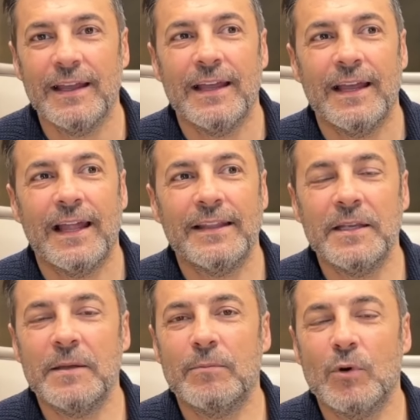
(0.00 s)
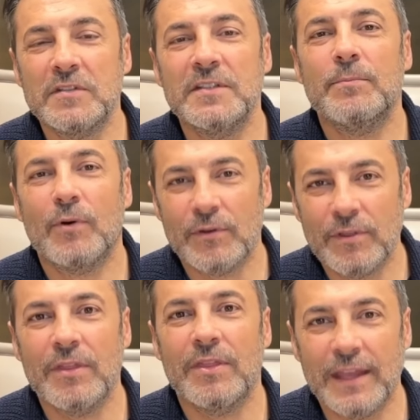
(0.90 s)
and the most
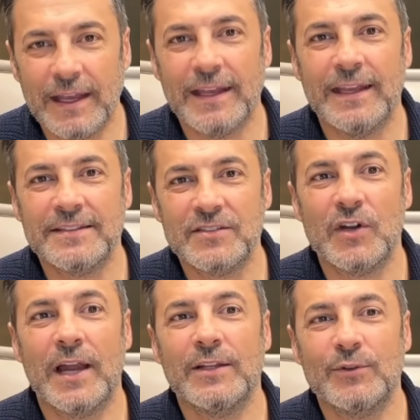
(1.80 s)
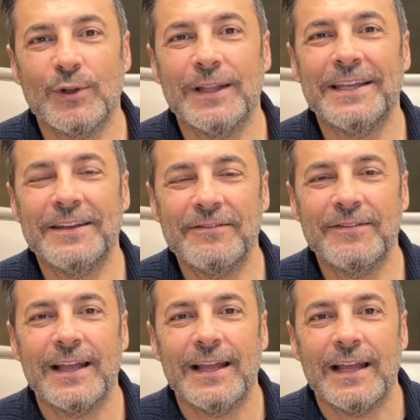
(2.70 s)
important thing is trying to live
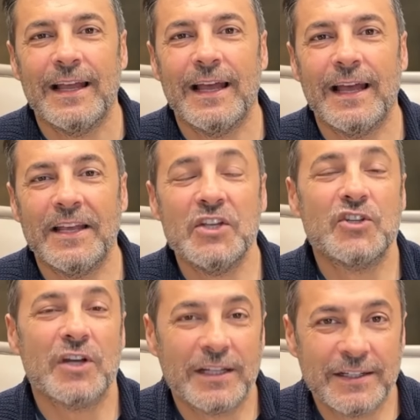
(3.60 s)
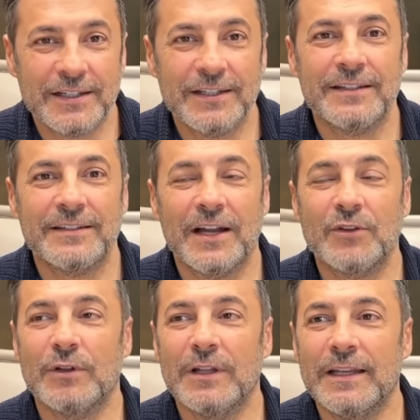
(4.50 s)
uh, each other, trying
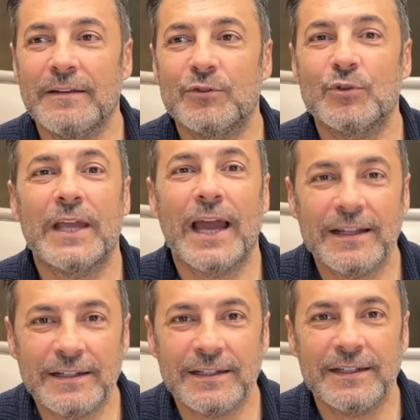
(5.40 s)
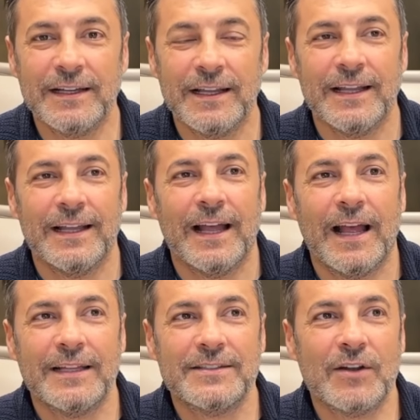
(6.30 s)
to live together.
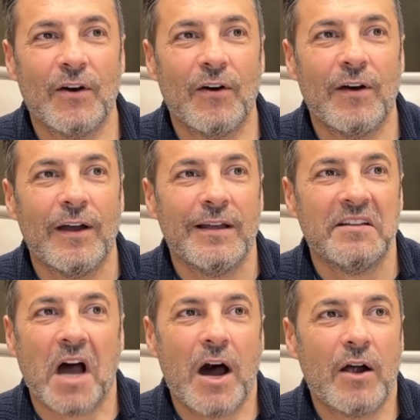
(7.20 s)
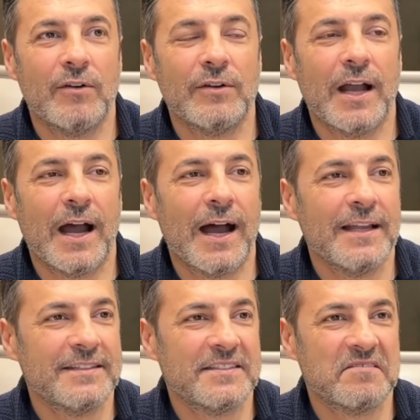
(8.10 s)
Uh, so our
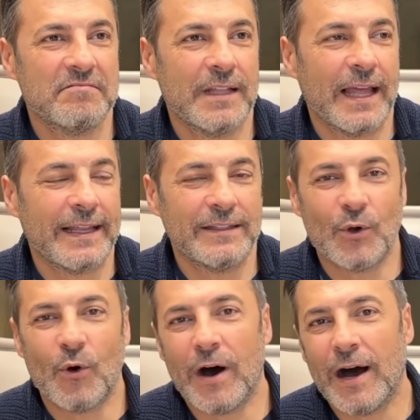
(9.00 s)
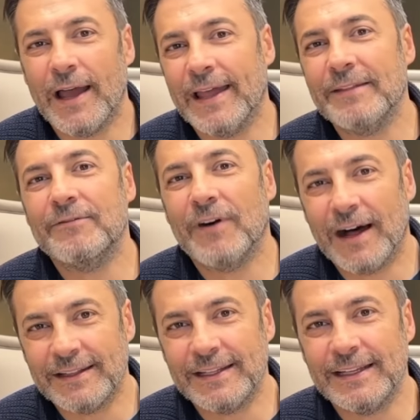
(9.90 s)
guys like Doğa and
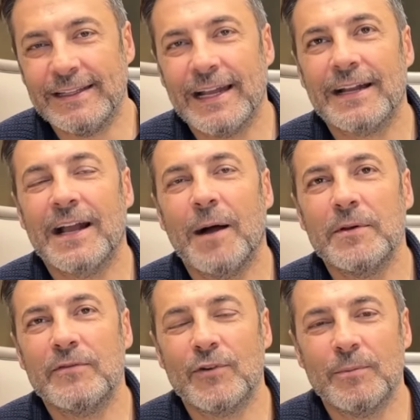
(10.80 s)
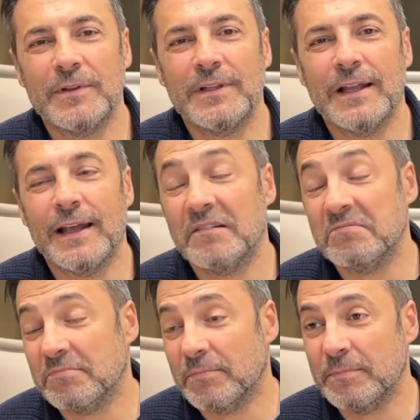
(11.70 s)
Fatih, they are coming from
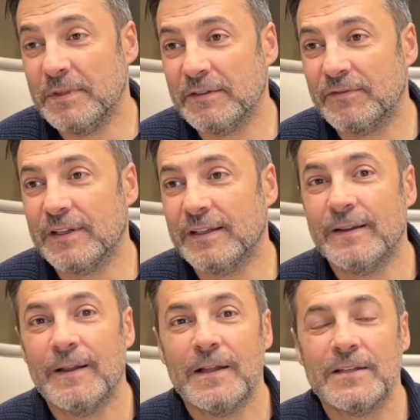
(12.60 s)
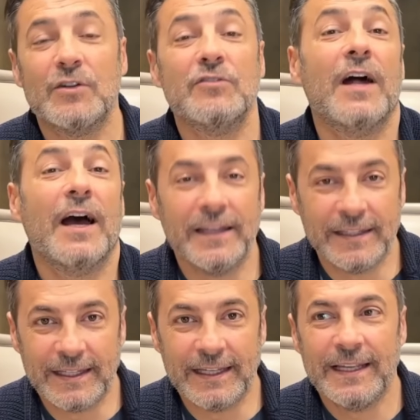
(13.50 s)
um, different
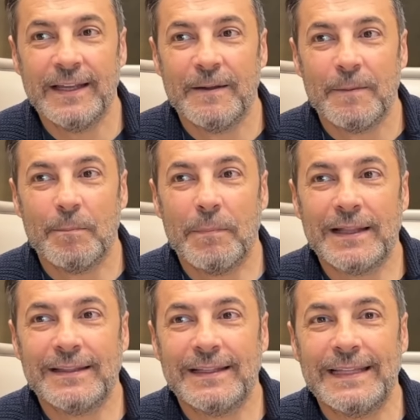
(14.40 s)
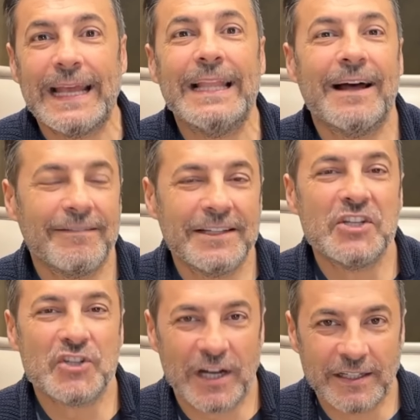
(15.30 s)
society, but they loved
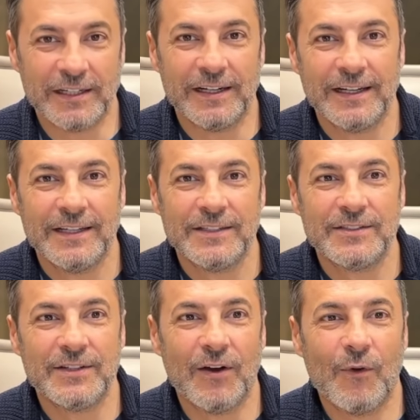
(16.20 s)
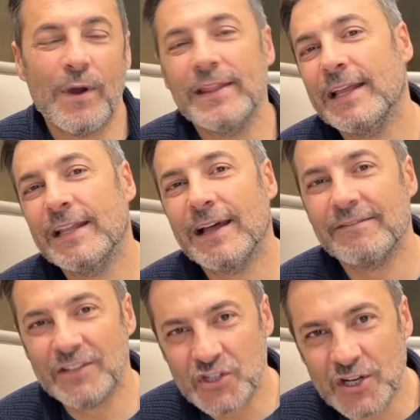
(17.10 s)
each other. So when they
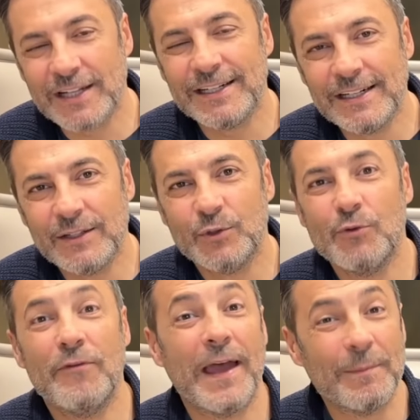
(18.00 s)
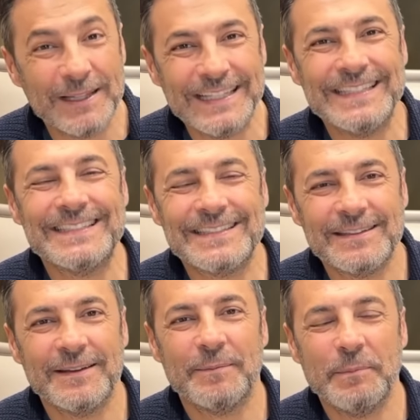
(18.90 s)
loved each other, two families
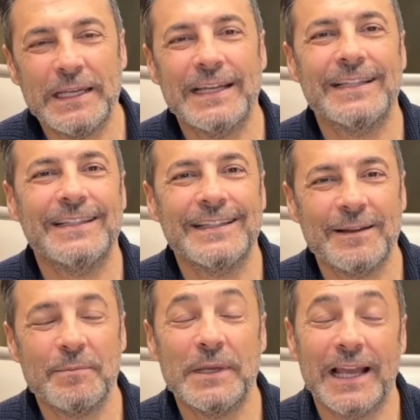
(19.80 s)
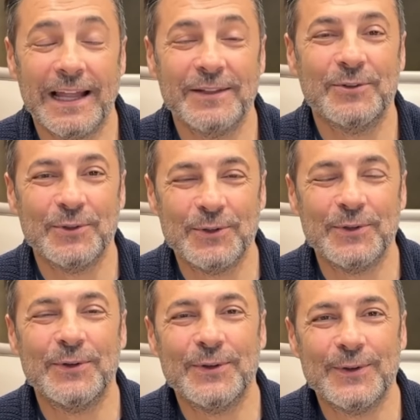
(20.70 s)
began began
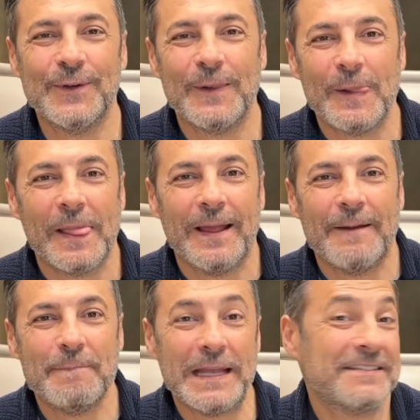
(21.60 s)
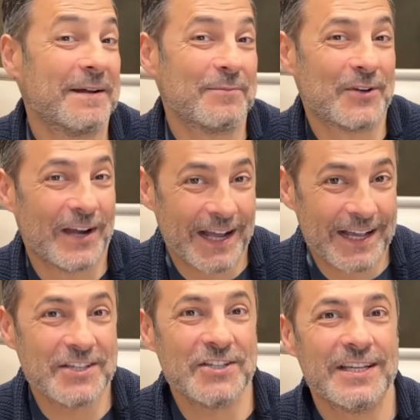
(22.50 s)
to make some
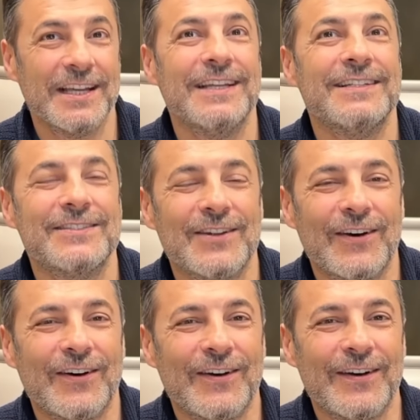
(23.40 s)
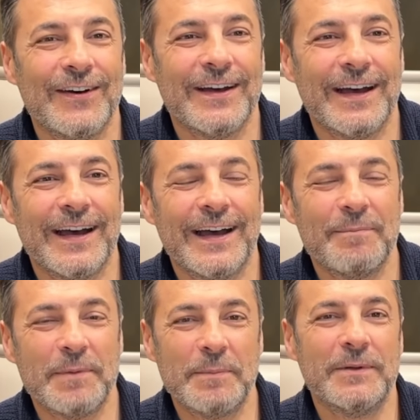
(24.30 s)
crash so uh,
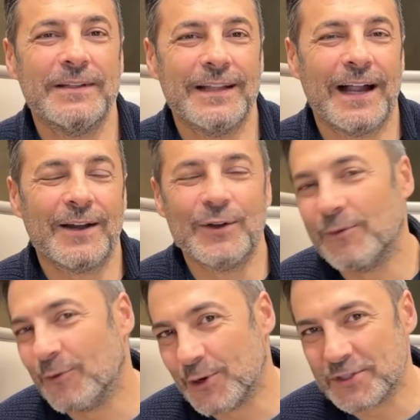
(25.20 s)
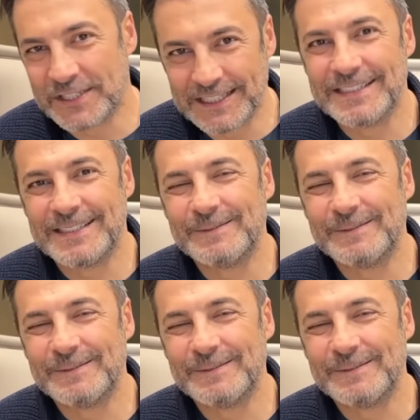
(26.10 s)
people are gonna watch this.